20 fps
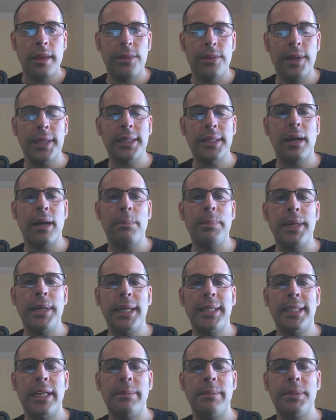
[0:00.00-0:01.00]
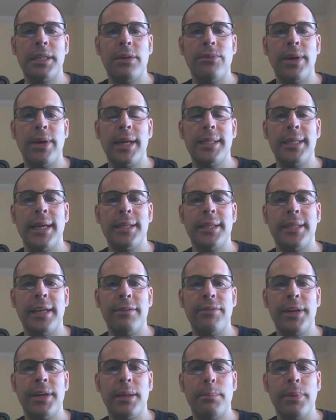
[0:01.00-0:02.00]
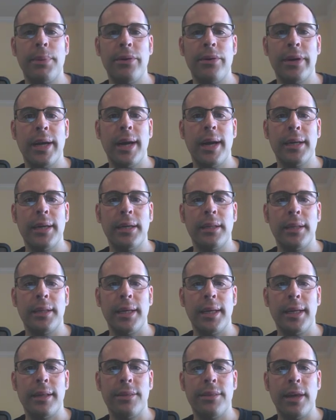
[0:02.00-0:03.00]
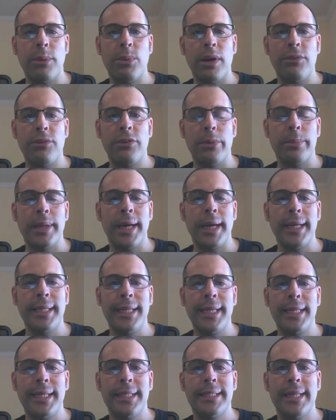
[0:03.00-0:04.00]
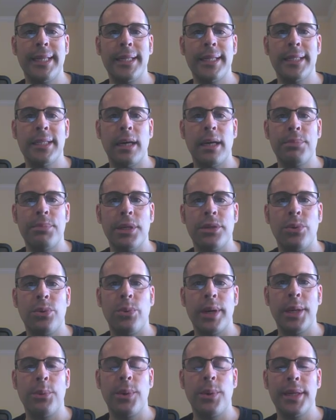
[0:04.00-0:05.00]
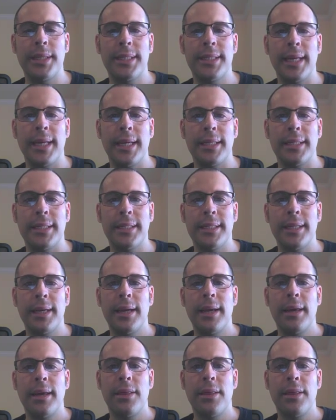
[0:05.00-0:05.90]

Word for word: This company seems to raise their dividend periodically. They went from 19 cents up to 21 cents.